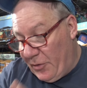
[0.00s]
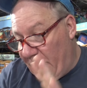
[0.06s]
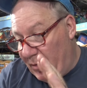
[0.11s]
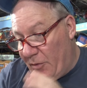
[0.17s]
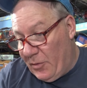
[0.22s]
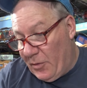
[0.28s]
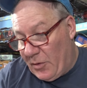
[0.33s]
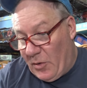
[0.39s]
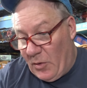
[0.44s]

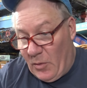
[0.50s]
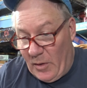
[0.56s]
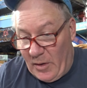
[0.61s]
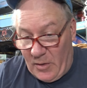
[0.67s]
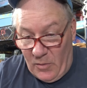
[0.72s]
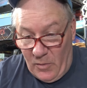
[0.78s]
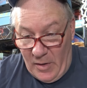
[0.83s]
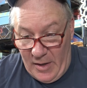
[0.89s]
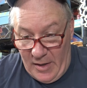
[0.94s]
you a
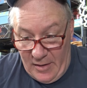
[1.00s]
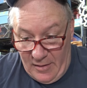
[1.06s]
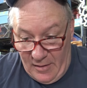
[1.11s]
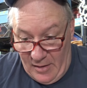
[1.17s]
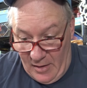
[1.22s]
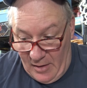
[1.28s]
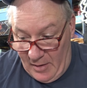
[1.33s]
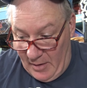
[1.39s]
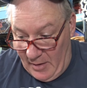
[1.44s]
quick way
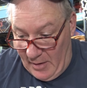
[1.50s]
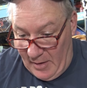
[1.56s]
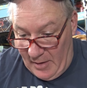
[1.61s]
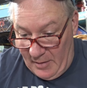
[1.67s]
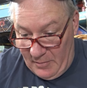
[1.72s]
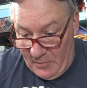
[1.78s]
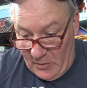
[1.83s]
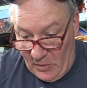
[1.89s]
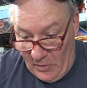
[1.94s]
that
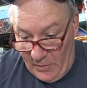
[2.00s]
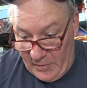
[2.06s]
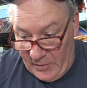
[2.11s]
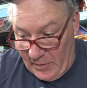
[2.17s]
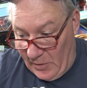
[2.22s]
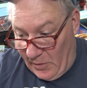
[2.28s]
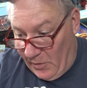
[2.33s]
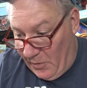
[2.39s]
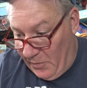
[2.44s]
I'm
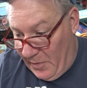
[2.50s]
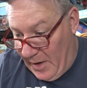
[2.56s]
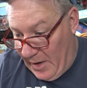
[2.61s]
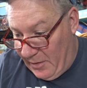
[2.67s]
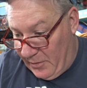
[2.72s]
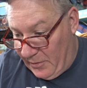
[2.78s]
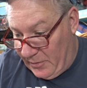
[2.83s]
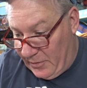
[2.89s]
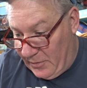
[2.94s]
going to go
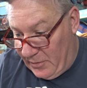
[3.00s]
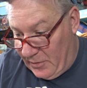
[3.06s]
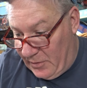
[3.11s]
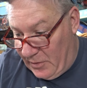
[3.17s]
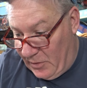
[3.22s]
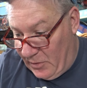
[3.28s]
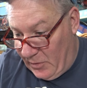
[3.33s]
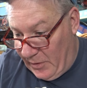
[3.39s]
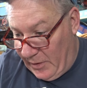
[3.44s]
about
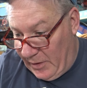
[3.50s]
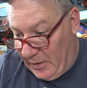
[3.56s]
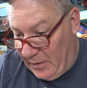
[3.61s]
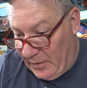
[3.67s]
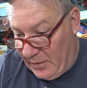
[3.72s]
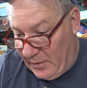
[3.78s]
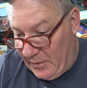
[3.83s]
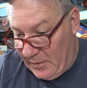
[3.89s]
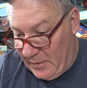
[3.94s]

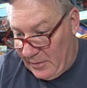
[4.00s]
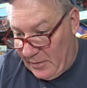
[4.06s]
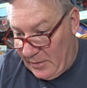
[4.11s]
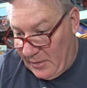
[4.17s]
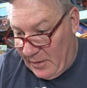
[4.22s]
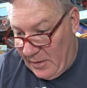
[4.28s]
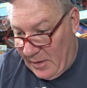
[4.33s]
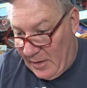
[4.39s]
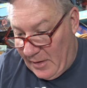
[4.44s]
doing
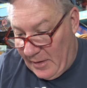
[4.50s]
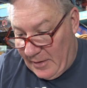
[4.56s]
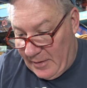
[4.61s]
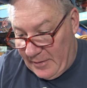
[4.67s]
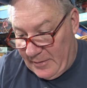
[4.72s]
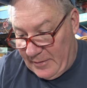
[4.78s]
uh,